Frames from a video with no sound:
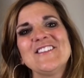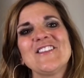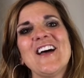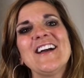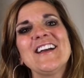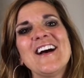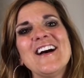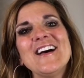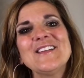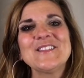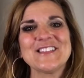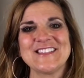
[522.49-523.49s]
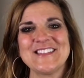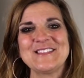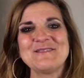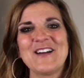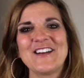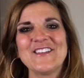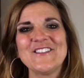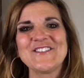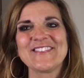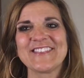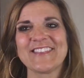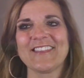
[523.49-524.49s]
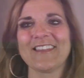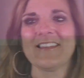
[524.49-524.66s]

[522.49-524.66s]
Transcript: Flock on, we'll see you tomorrow.